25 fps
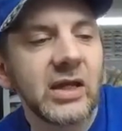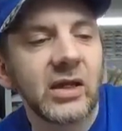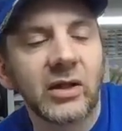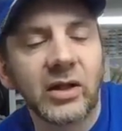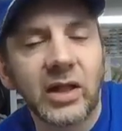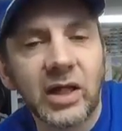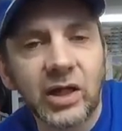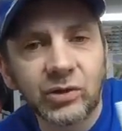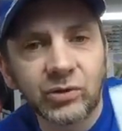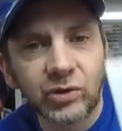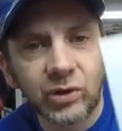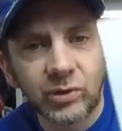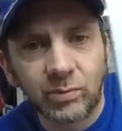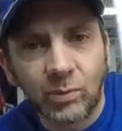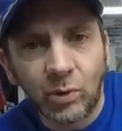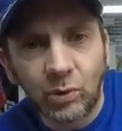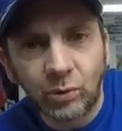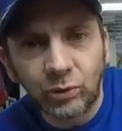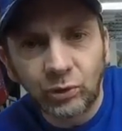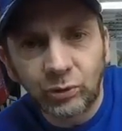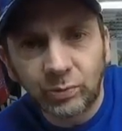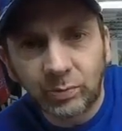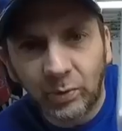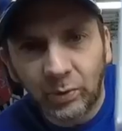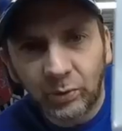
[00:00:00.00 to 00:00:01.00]
Electric
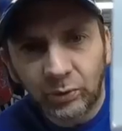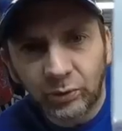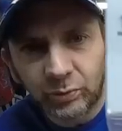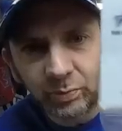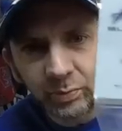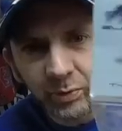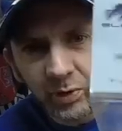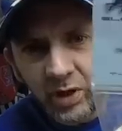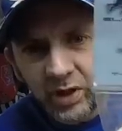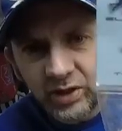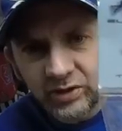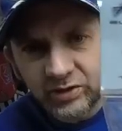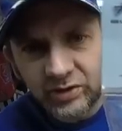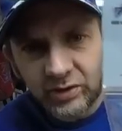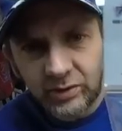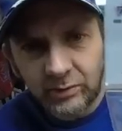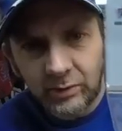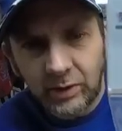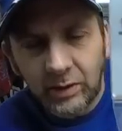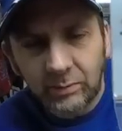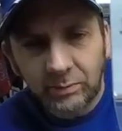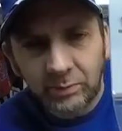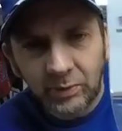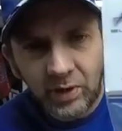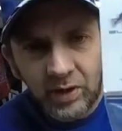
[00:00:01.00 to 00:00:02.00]
Motorsports project,
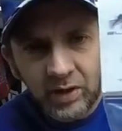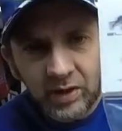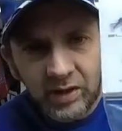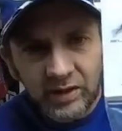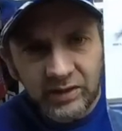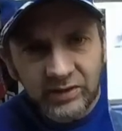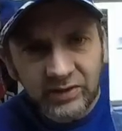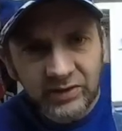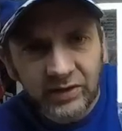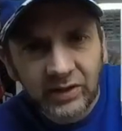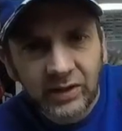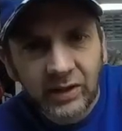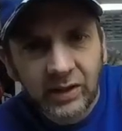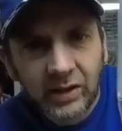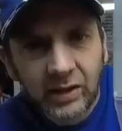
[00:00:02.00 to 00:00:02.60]
uh, Products.